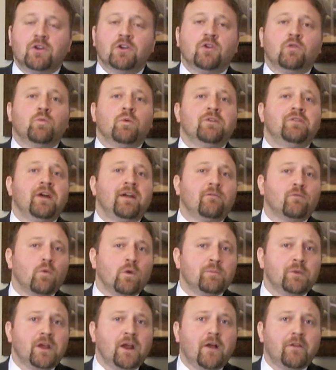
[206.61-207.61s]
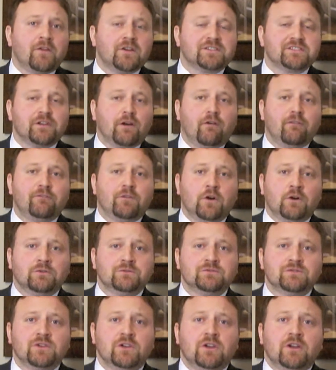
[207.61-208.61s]
with everyone being on their cell
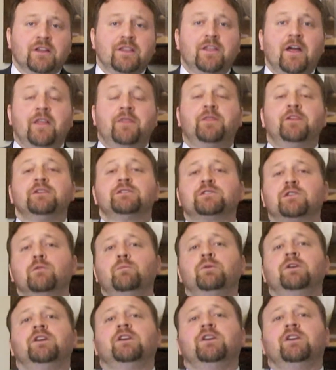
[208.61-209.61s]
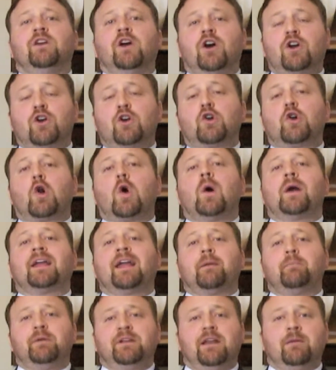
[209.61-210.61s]
phones, that this could be a growing
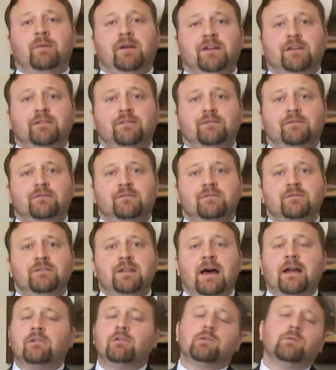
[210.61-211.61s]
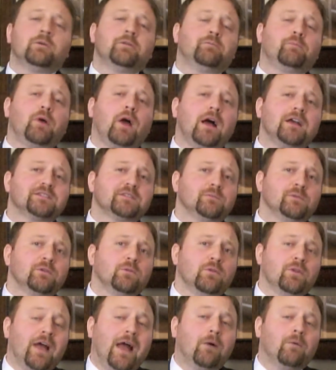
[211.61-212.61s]
epidemic, not only with possibly
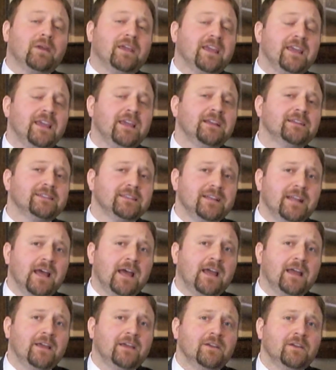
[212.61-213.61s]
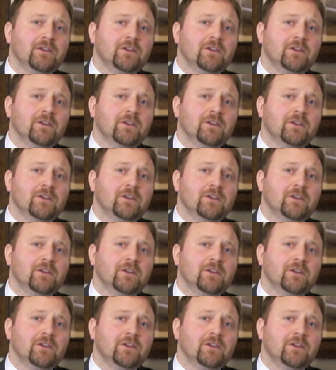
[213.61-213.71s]
with how we eat today,